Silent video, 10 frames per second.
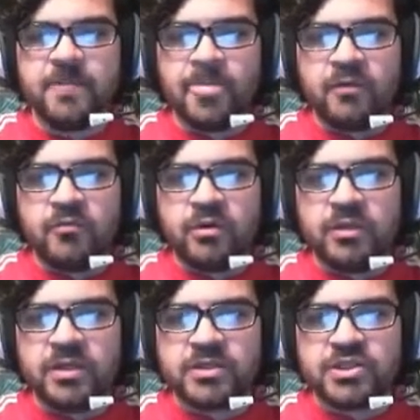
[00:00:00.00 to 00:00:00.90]
We will
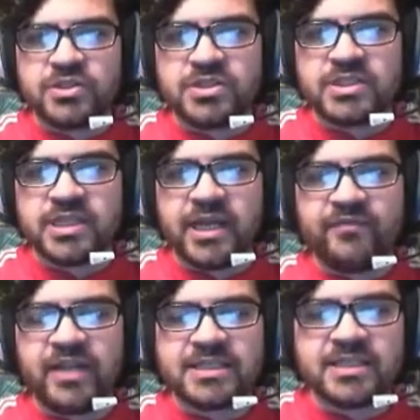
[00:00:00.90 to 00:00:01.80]
just Flare
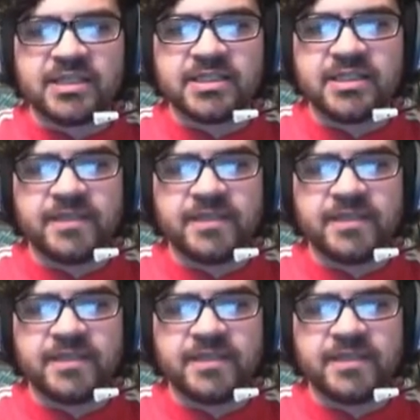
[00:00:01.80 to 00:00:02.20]
Starter.